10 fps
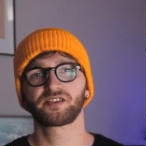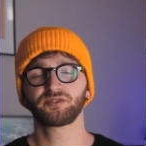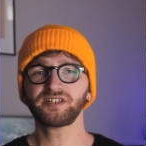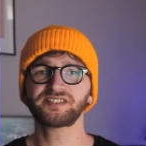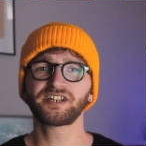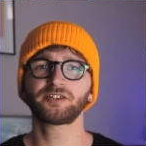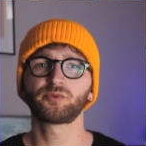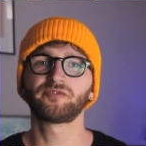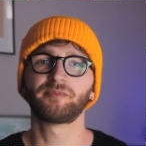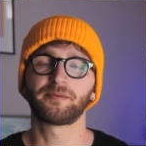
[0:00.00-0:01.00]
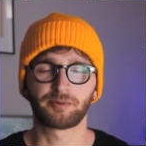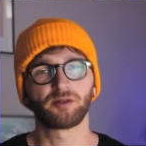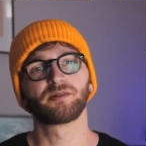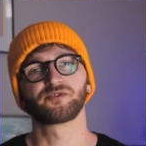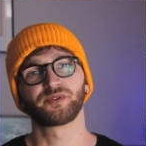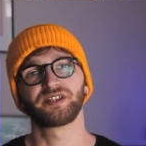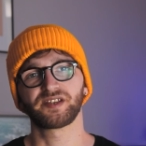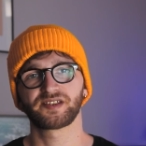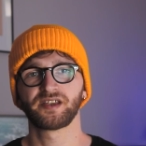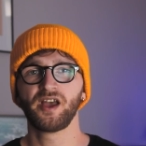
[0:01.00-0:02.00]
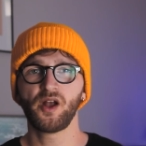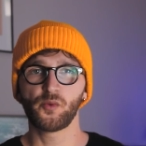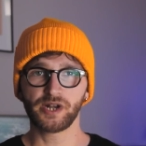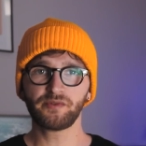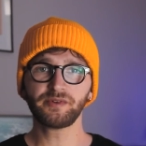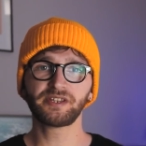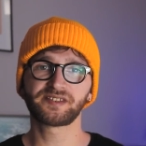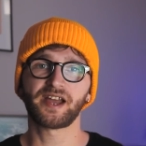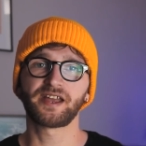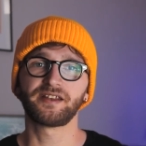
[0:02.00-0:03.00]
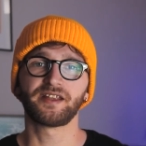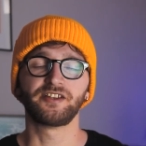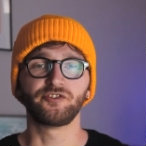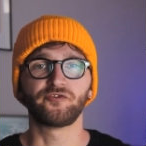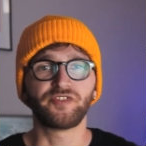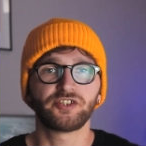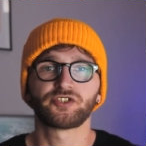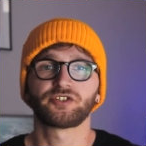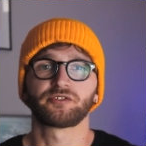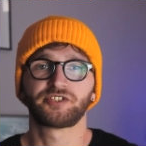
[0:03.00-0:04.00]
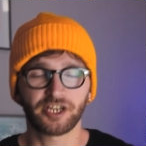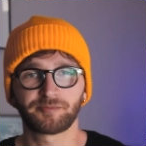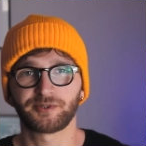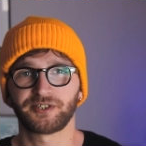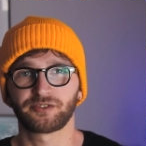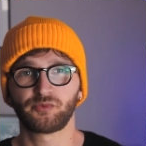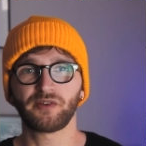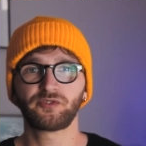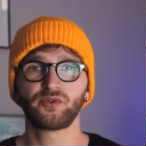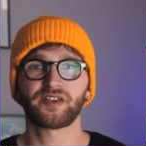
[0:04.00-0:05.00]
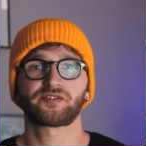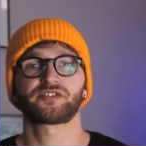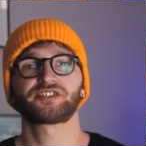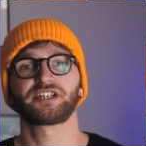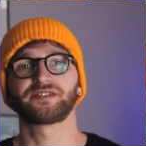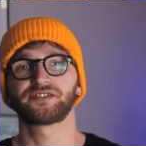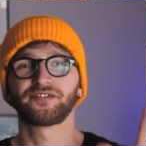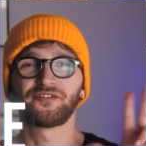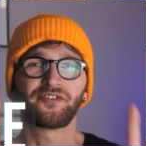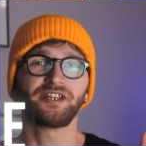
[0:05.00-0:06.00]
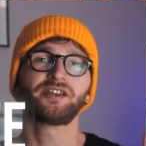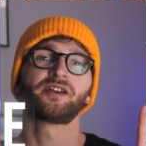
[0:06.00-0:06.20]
So let's start with my problems with this. Whenever we design a new feature or tech product, we have to ask ourselves 3